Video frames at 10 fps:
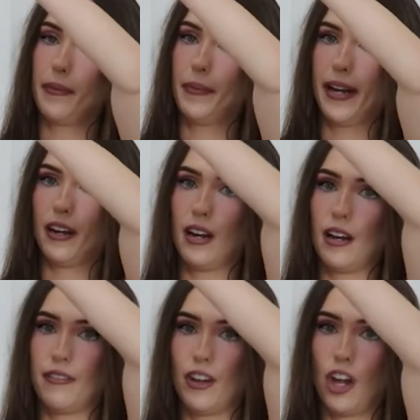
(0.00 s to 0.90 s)
a pair
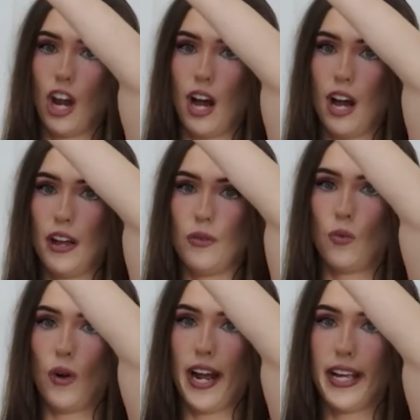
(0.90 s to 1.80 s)
of
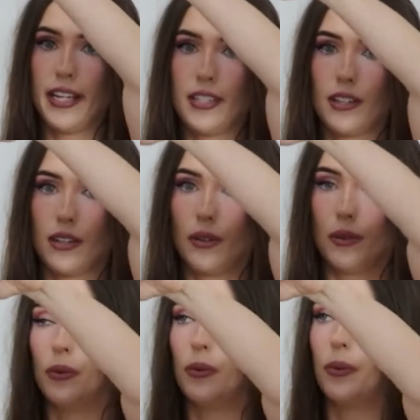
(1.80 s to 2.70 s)
non-white,
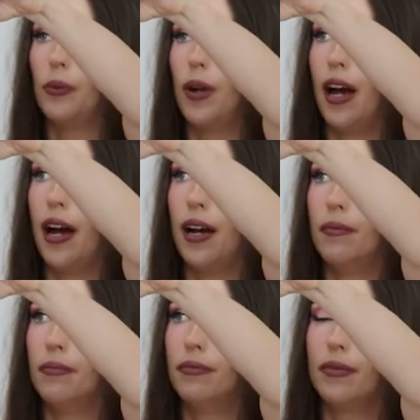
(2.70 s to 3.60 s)
um,